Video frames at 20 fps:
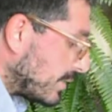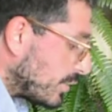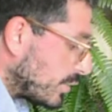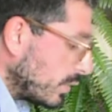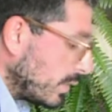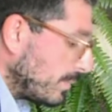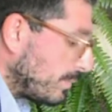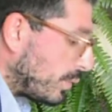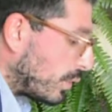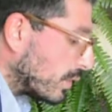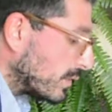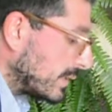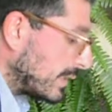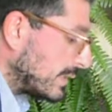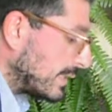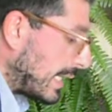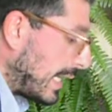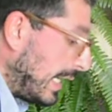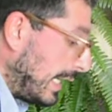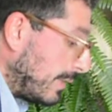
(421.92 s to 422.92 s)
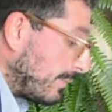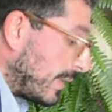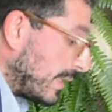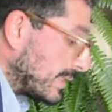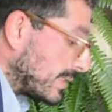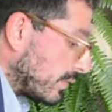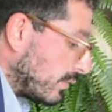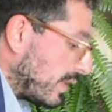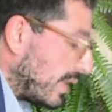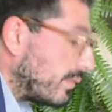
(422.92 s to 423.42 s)
two important
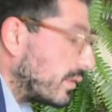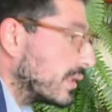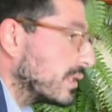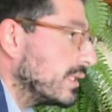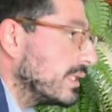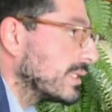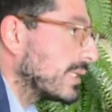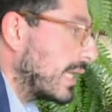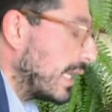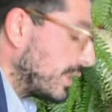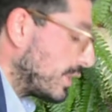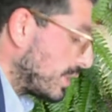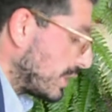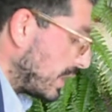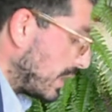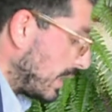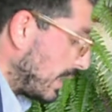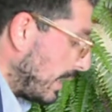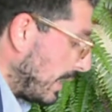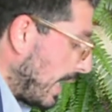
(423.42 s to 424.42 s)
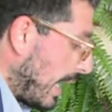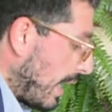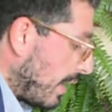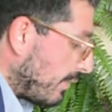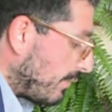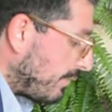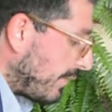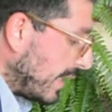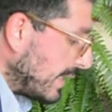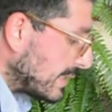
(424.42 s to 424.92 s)
elements of our discussion.
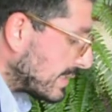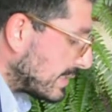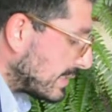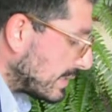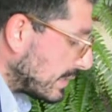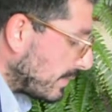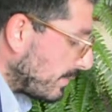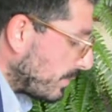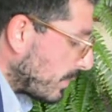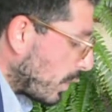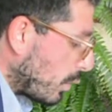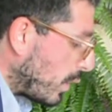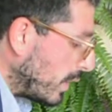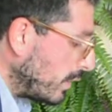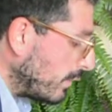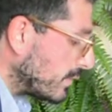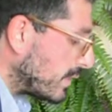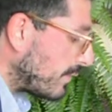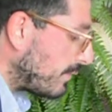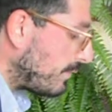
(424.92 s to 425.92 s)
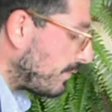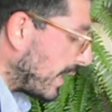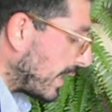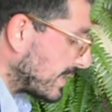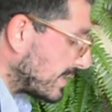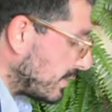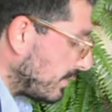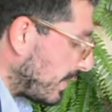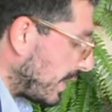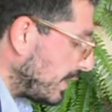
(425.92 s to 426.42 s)
First, one of the
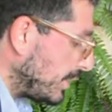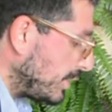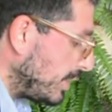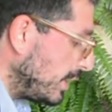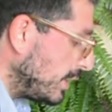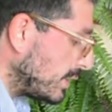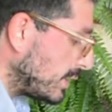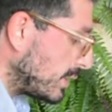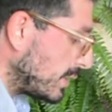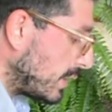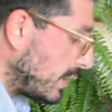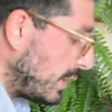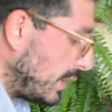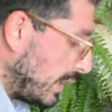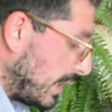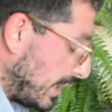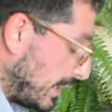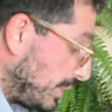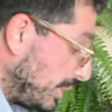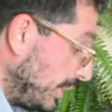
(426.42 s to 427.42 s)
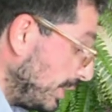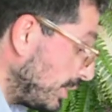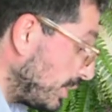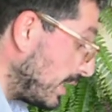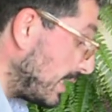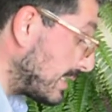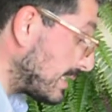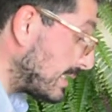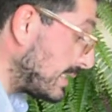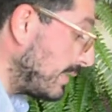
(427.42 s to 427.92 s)
effects of
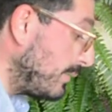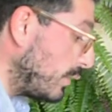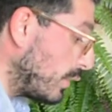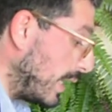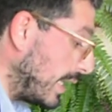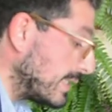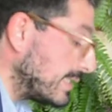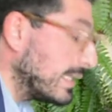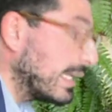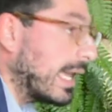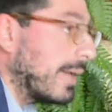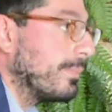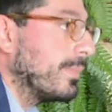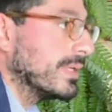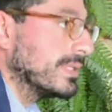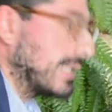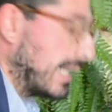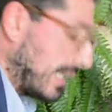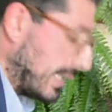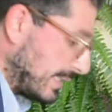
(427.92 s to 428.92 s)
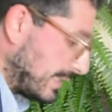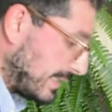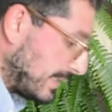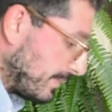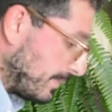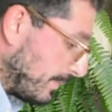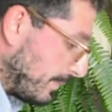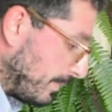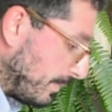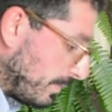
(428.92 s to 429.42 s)
Hashish is stimulating appetite,
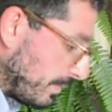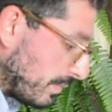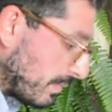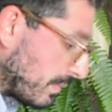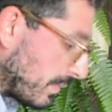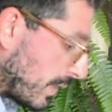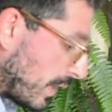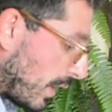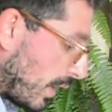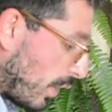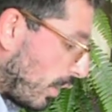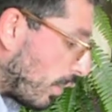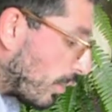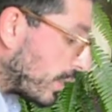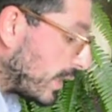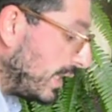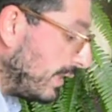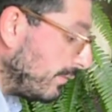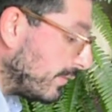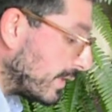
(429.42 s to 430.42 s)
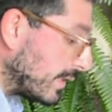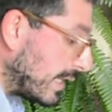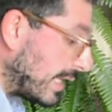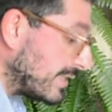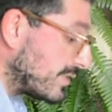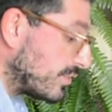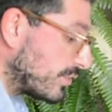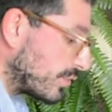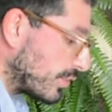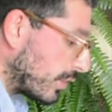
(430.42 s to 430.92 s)
or even a
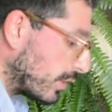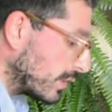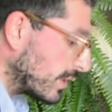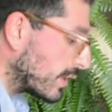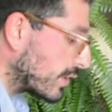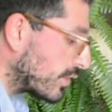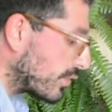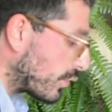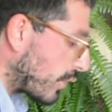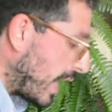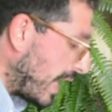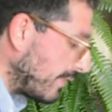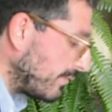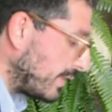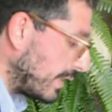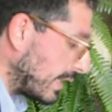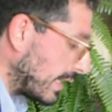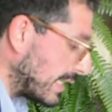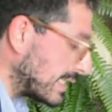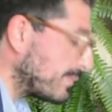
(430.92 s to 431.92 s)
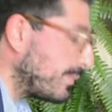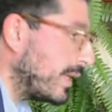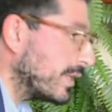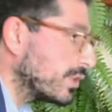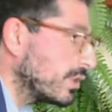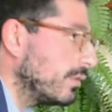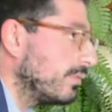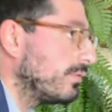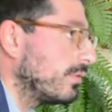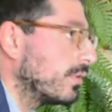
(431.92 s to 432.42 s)
strong craving,
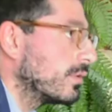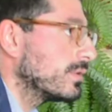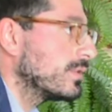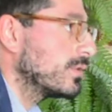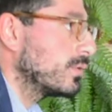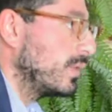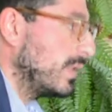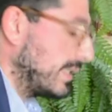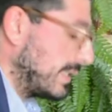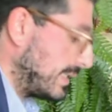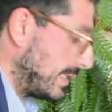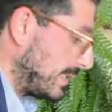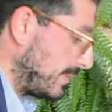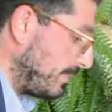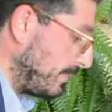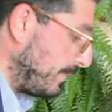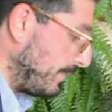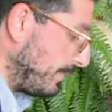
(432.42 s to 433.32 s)
especially for sweets.